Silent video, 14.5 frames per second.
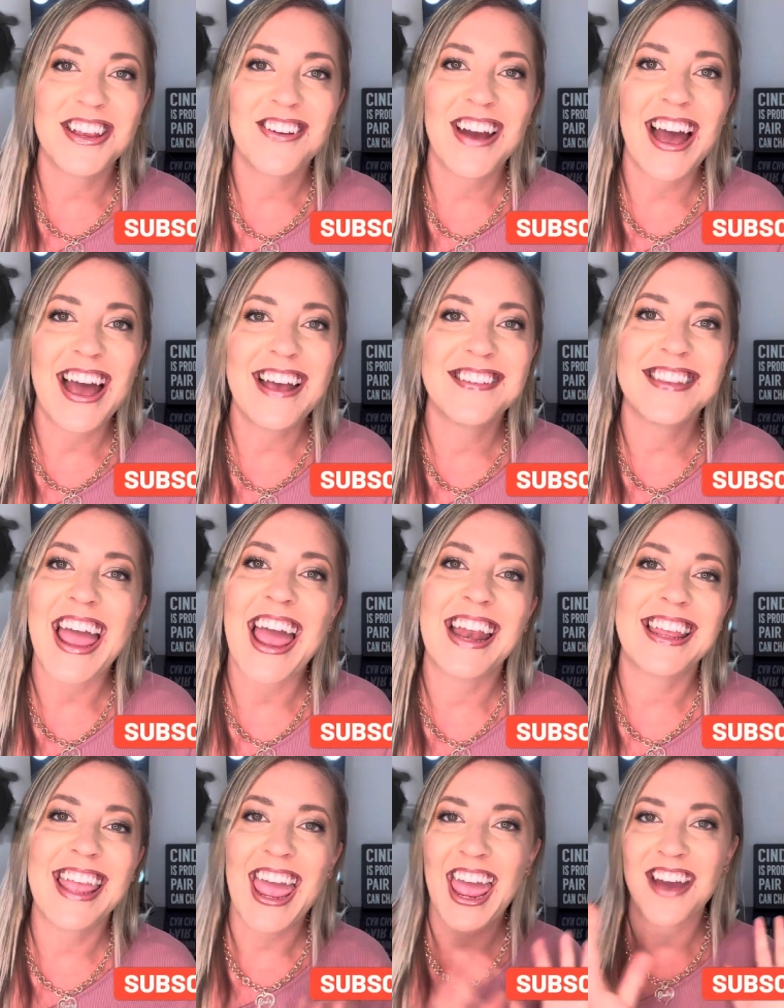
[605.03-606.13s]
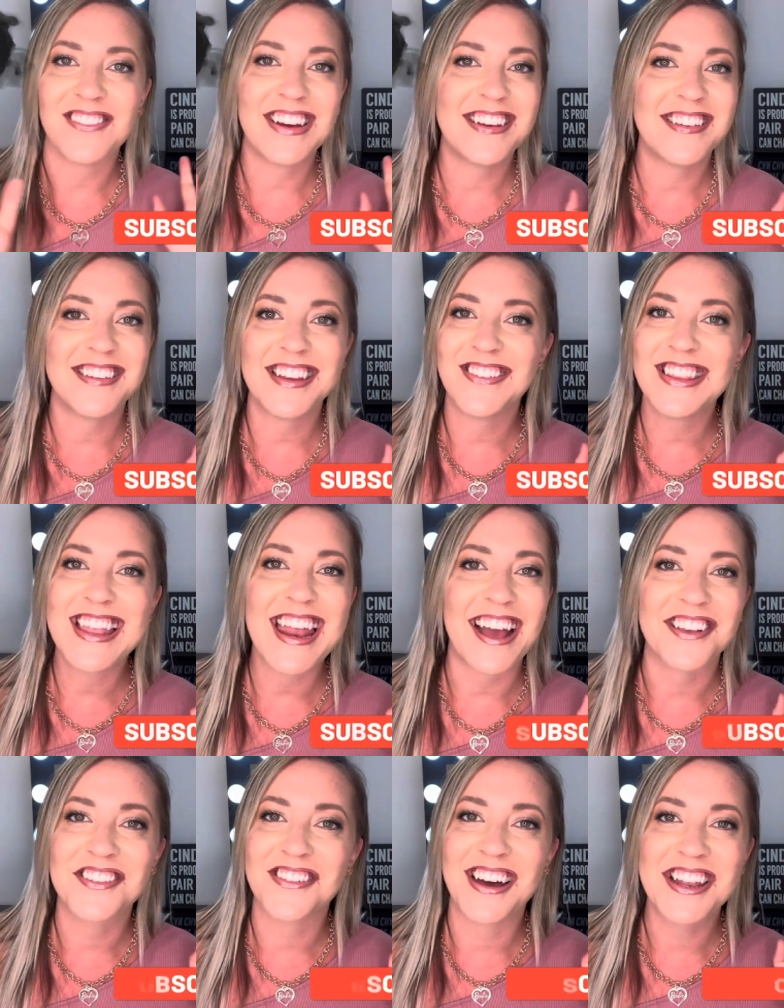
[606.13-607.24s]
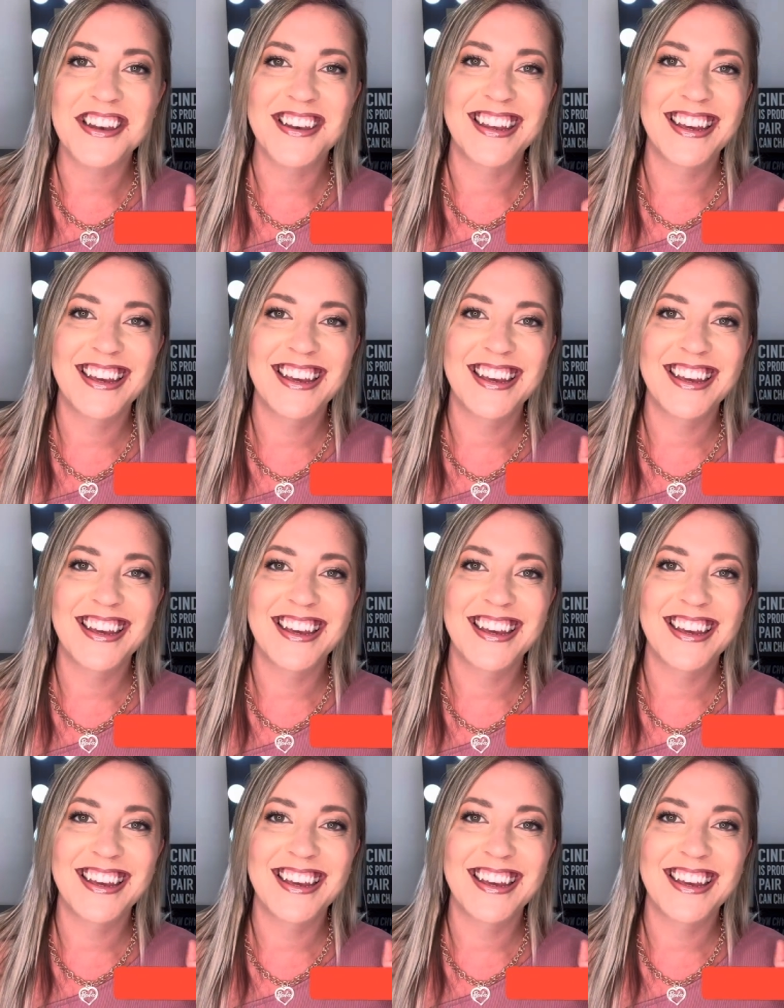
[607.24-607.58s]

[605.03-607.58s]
you guys, and can't wait to see you in the next one.